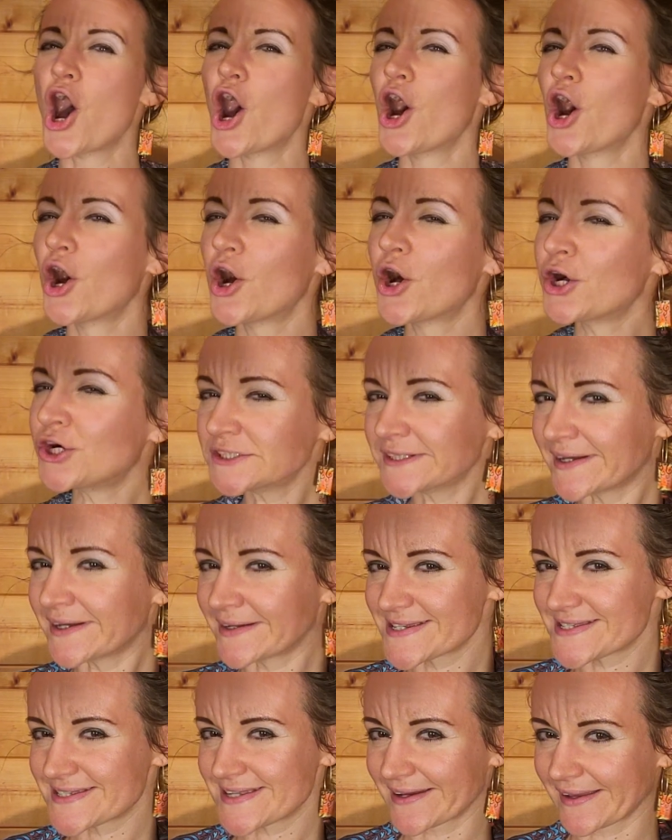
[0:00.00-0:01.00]
Hold on
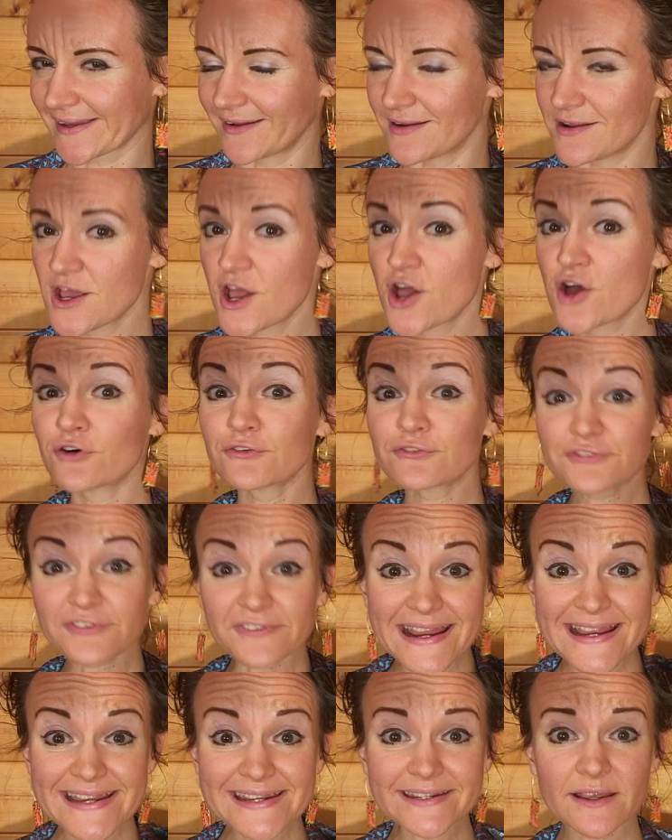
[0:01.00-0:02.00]
a second.
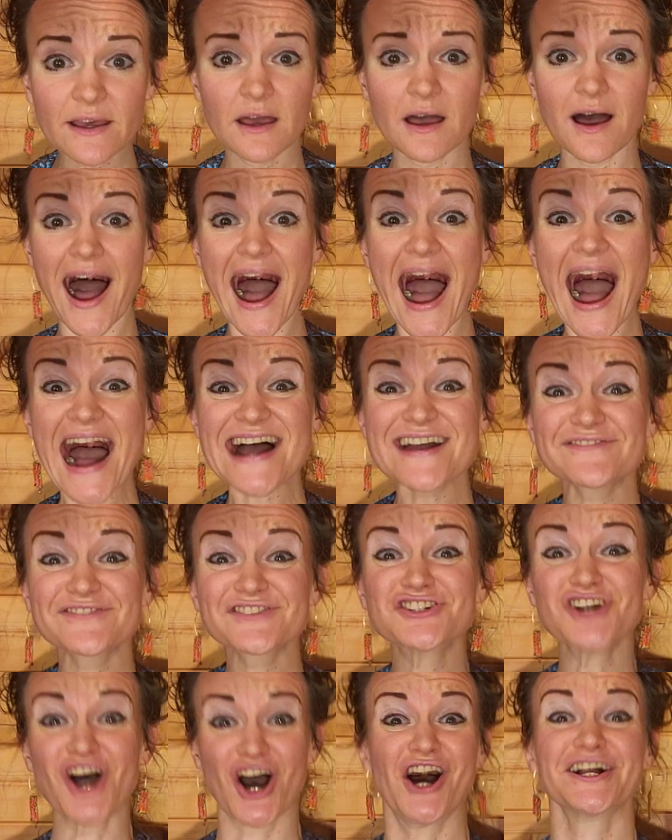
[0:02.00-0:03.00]
Friend, I've
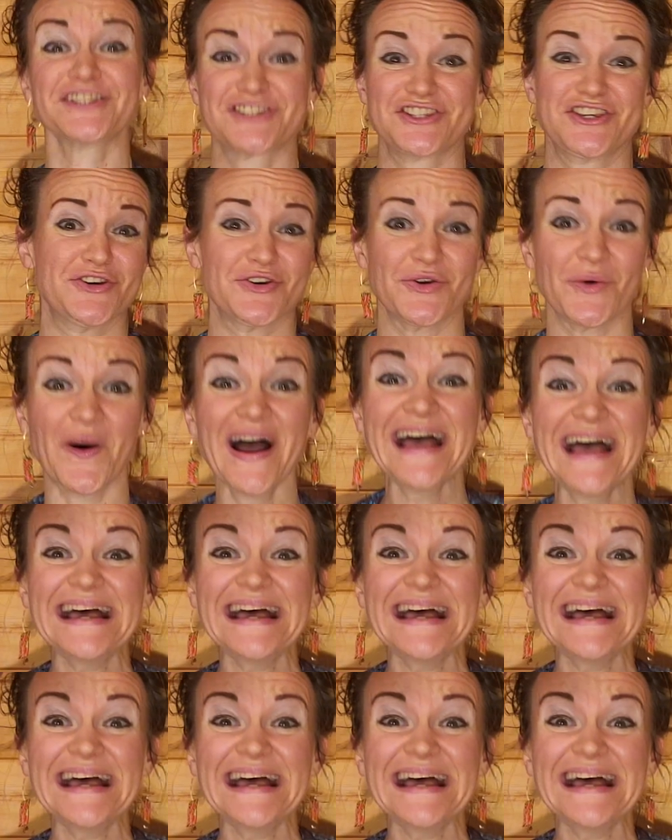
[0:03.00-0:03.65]
got you.